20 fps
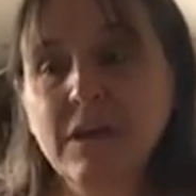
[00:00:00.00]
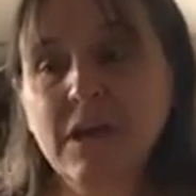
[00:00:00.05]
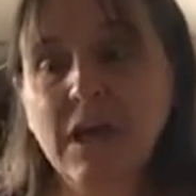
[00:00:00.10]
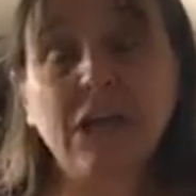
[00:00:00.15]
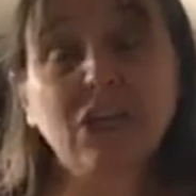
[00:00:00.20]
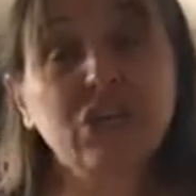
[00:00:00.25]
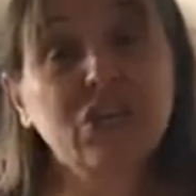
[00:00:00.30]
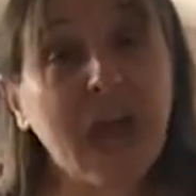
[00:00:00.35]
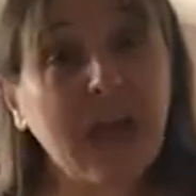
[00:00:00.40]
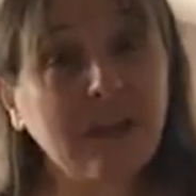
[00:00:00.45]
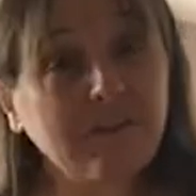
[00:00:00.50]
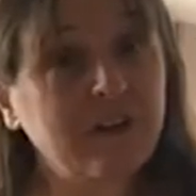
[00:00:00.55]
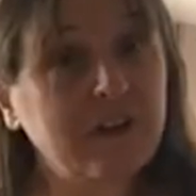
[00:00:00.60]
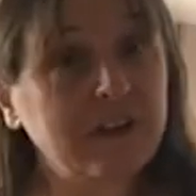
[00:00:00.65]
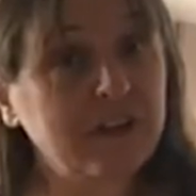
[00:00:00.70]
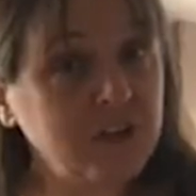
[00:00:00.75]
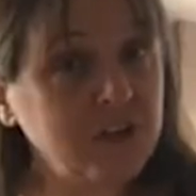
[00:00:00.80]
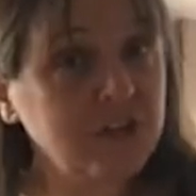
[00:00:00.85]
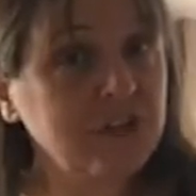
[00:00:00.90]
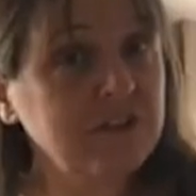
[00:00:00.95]
a chat
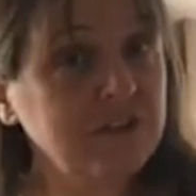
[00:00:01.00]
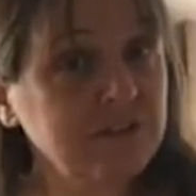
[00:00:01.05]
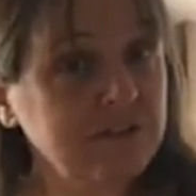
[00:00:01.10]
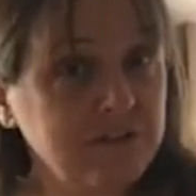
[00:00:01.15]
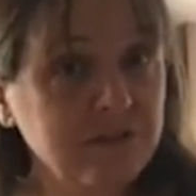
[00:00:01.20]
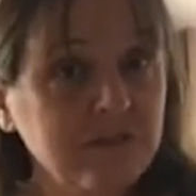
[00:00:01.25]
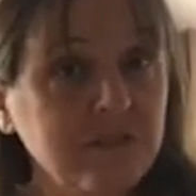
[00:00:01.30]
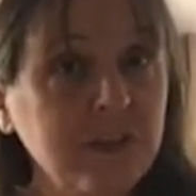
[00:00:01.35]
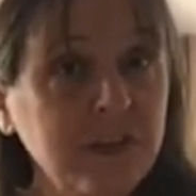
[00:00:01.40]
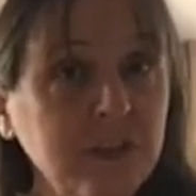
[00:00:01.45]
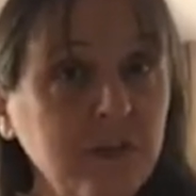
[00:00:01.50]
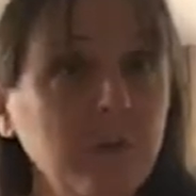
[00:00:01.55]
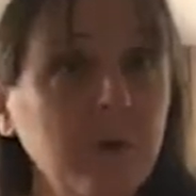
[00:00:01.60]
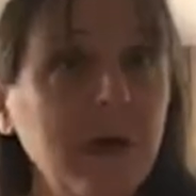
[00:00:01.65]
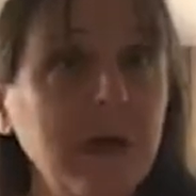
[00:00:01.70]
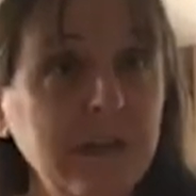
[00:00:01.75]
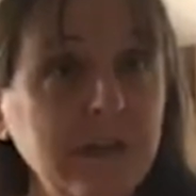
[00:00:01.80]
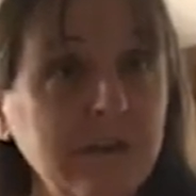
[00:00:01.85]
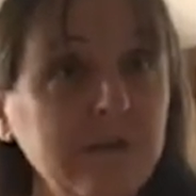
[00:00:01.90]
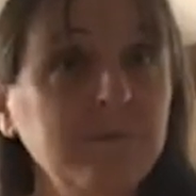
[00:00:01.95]
function, just like you
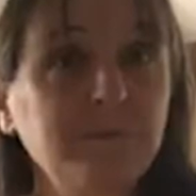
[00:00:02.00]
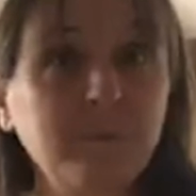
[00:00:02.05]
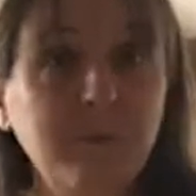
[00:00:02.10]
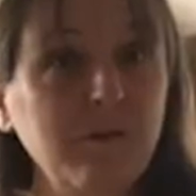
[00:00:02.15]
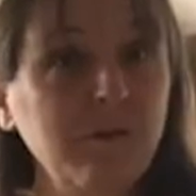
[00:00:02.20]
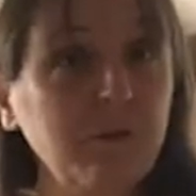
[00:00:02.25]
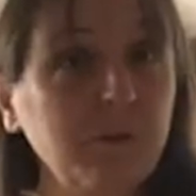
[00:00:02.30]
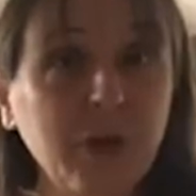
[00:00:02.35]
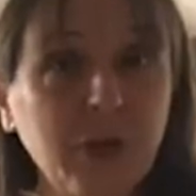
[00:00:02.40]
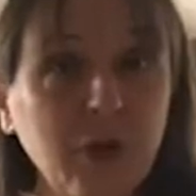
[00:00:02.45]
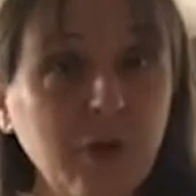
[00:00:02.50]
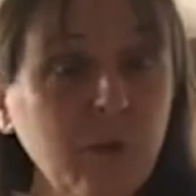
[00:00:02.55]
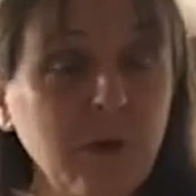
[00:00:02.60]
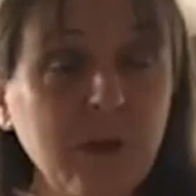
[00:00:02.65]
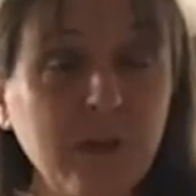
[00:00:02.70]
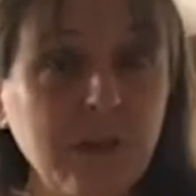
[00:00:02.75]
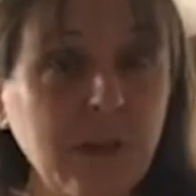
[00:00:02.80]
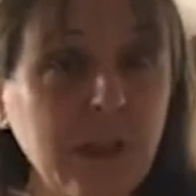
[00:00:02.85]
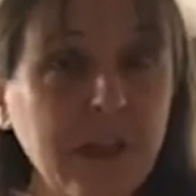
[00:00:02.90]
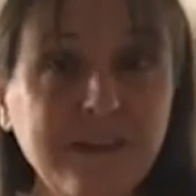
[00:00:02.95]
might be familiar
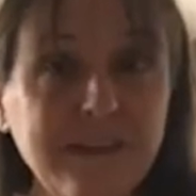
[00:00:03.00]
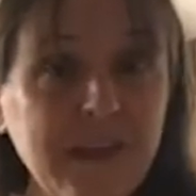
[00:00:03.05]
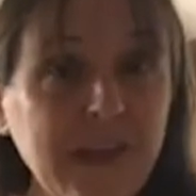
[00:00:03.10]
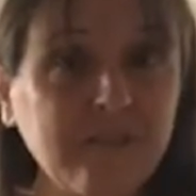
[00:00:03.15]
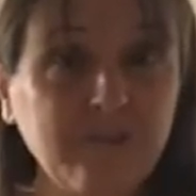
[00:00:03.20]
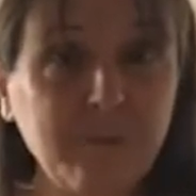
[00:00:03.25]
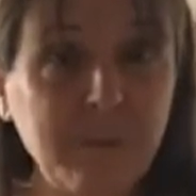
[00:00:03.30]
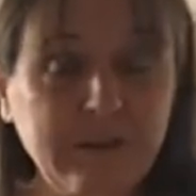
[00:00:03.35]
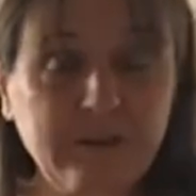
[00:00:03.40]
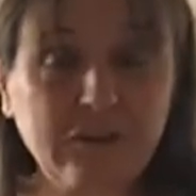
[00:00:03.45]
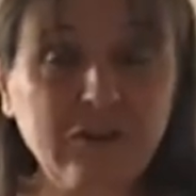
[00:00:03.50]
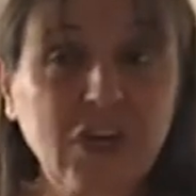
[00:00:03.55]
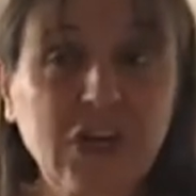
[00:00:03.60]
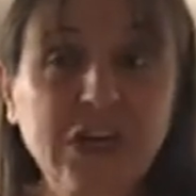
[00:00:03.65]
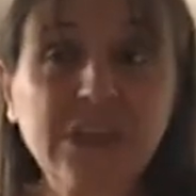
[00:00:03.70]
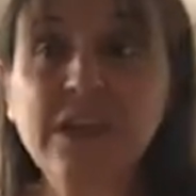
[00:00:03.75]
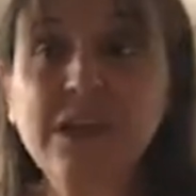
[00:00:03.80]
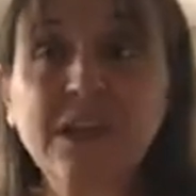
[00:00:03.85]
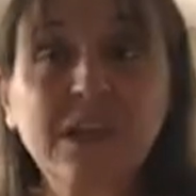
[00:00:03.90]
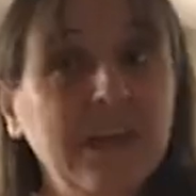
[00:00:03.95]
with, like text
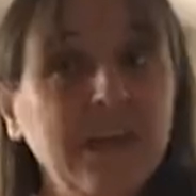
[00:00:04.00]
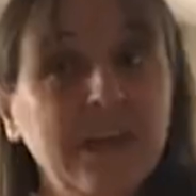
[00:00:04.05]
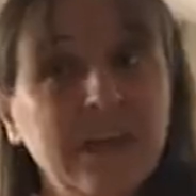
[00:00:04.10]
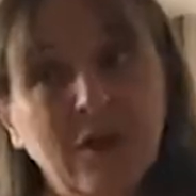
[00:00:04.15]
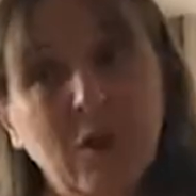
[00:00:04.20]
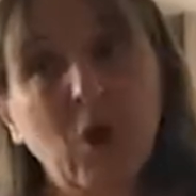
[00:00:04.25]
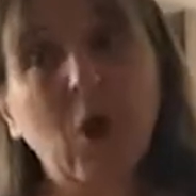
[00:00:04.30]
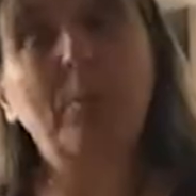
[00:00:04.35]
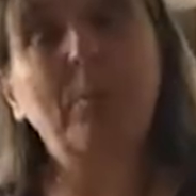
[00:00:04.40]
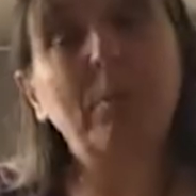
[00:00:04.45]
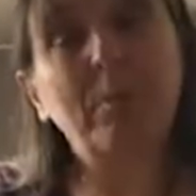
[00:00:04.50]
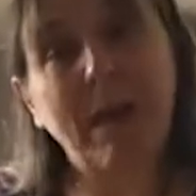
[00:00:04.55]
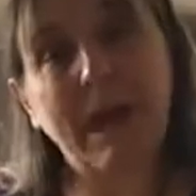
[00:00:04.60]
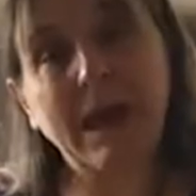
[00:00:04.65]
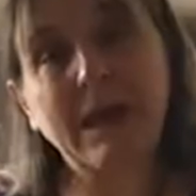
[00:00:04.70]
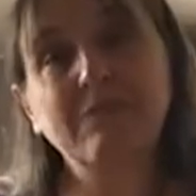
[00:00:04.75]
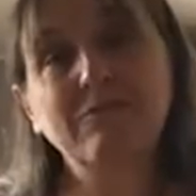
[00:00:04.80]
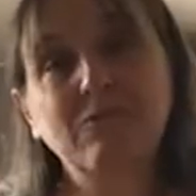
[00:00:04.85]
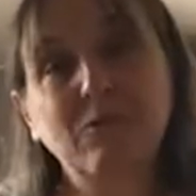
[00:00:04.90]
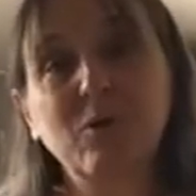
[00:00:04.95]
messaging, that up
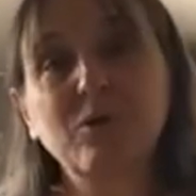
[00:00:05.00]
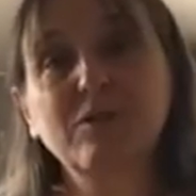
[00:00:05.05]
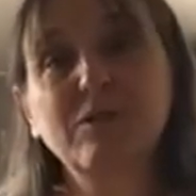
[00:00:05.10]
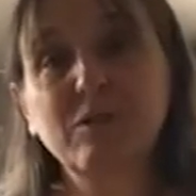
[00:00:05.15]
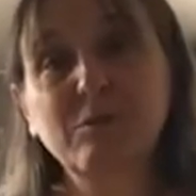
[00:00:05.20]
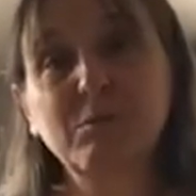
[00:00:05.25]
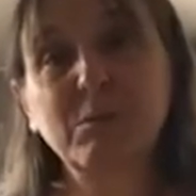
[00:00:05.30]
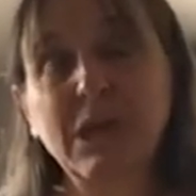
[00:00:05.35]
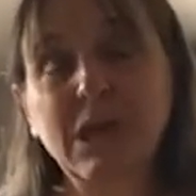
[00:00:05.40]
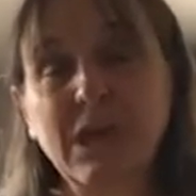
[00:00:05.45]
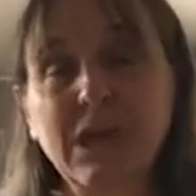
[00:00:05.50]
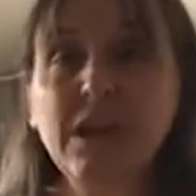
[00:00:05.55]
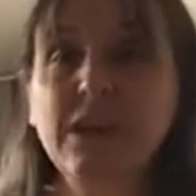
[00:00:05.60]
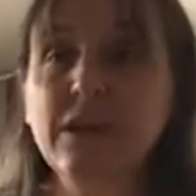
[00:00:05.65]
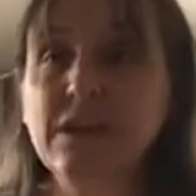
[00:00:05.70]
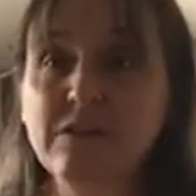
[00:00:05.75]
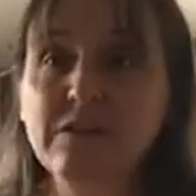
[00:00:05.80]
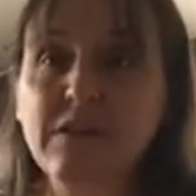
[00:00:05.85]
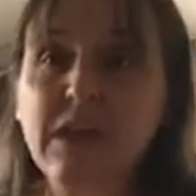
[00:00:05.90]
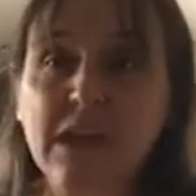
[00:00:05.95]
back and forth to the plane,
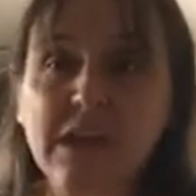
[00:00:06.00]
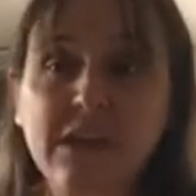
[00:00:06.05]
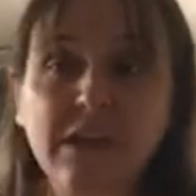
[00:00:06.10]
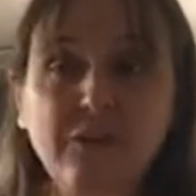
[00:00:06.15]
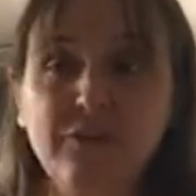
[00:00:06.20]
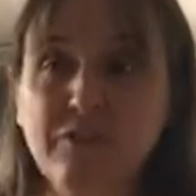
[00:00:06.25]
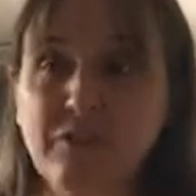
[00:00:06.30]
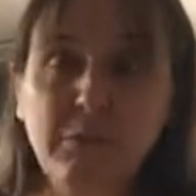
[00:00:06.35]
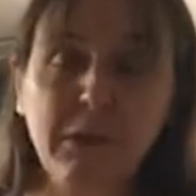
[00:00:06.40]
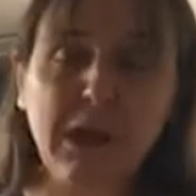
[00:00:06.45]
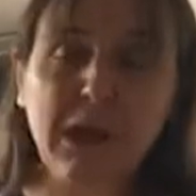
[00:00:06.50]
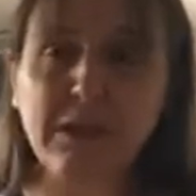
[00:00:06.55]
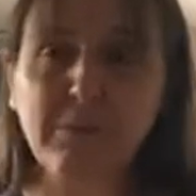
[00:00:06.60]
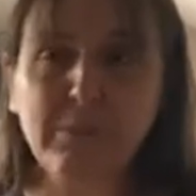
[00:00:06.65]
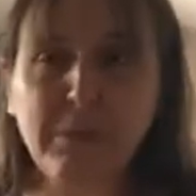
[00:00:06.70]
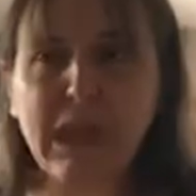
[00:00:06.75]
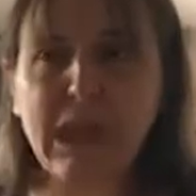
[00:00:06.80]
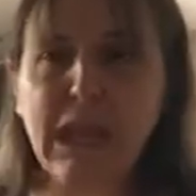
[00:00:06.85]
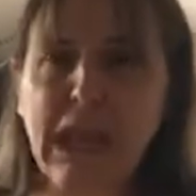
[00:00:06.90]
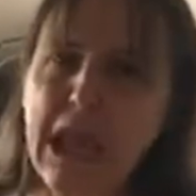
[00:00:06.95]
and they can tell somebody on the
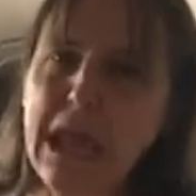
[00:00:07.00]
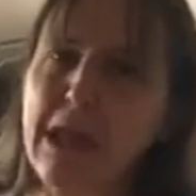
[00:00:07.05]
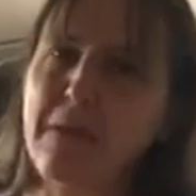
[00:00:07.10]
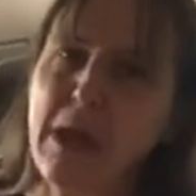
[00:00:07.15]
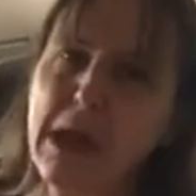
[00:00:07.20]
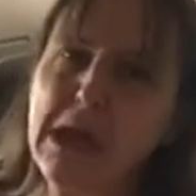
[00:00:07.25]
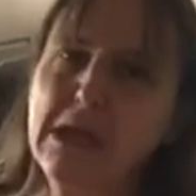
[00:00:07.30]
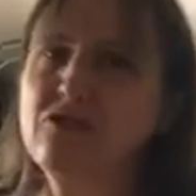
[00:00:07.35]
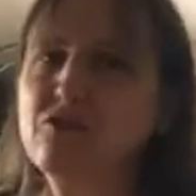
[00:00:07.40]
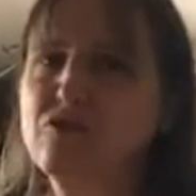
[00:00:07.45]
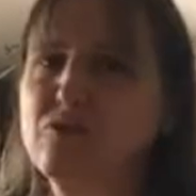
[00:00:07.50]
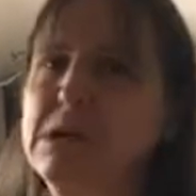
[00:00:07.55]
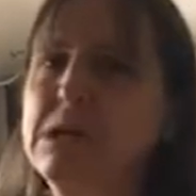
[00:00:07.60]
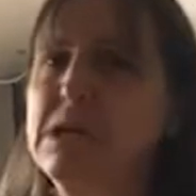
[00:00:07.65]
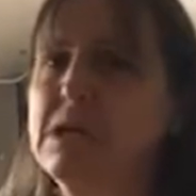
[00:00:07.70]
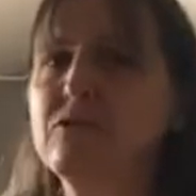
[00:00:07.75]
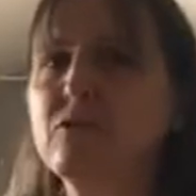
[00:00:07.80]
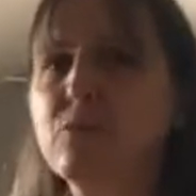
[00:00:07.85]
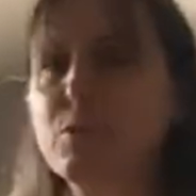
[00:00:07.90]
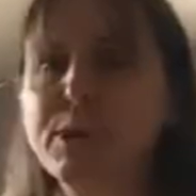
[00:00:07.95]
plane, hey, my instrument
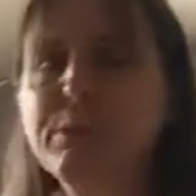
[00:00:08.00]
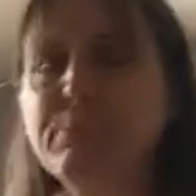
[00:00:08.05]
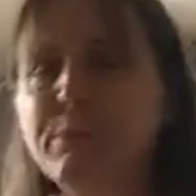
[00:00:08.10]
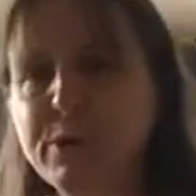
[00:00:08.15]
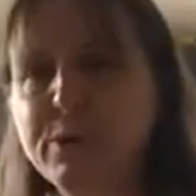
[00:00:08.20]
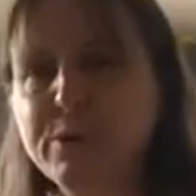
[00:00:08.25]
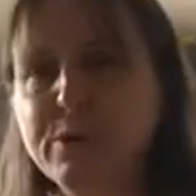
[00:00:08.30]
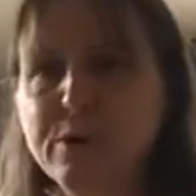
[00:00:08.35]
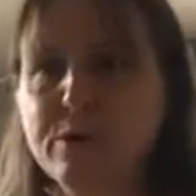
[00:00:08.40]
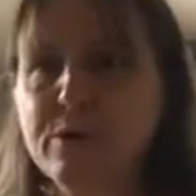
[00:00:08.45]
needs a reboot,